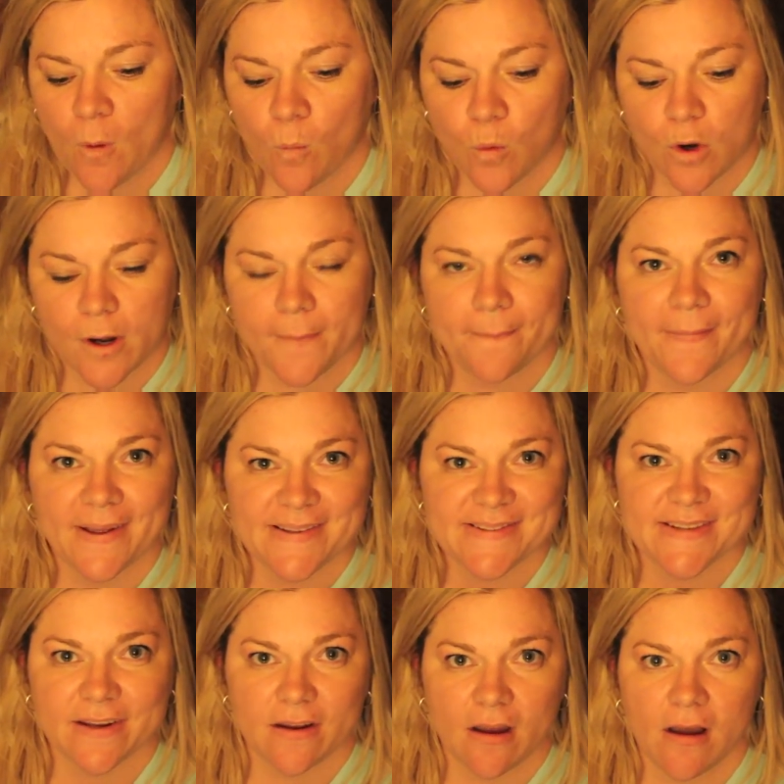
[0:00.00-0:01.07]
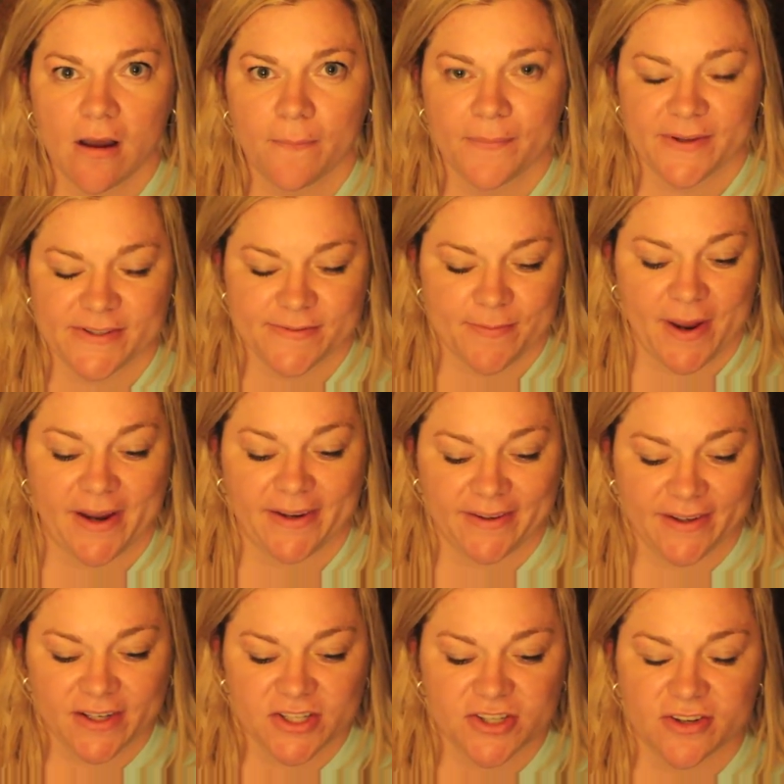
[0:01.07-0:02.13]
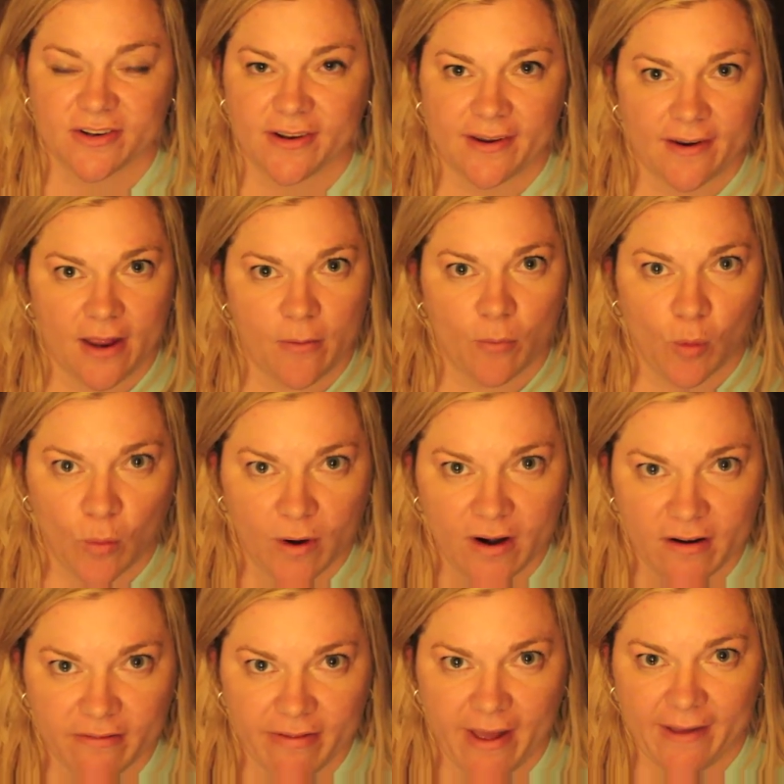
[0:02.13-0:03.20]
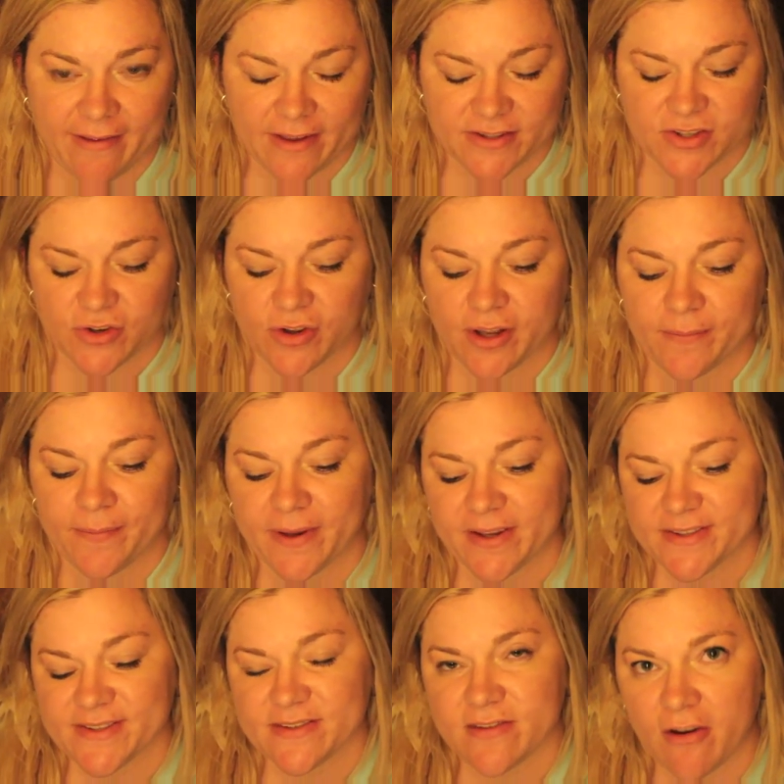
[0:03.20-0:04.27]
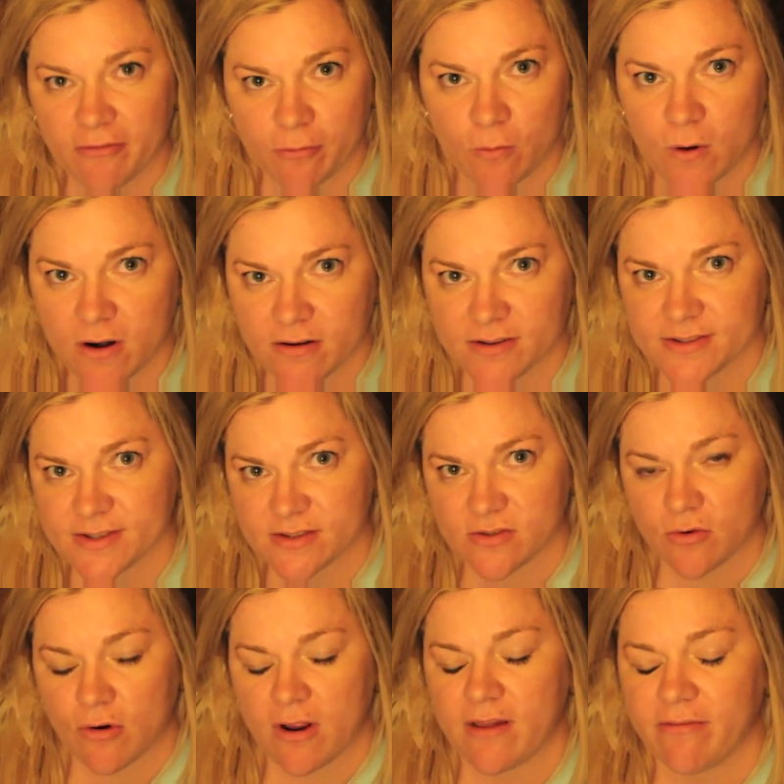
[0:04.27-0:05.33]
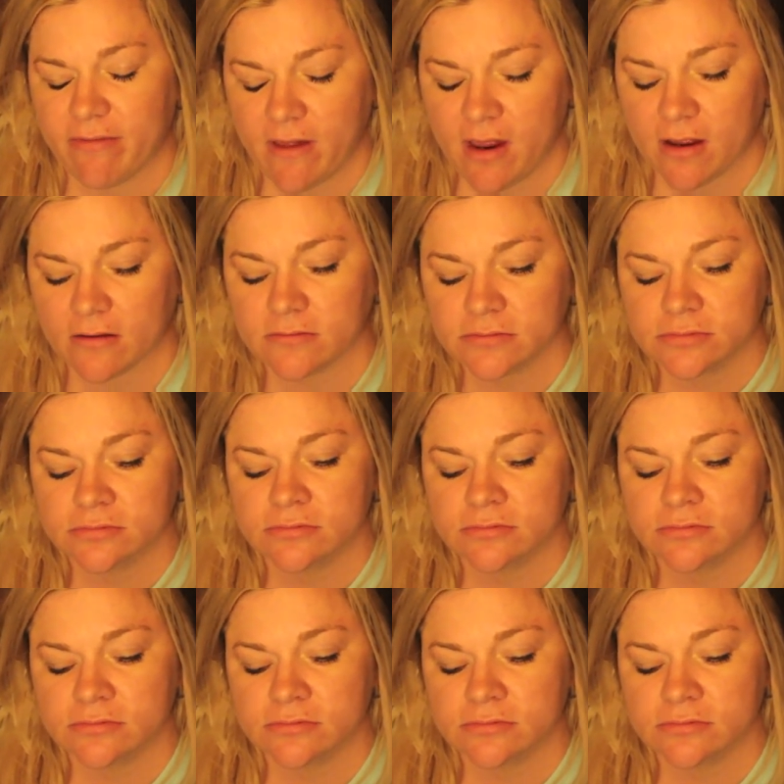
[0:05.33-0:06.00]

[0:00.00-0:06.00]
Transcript: Where I'm messing up is my addiction, and I'm aware of that. That's good, because self-awareness is a great thing.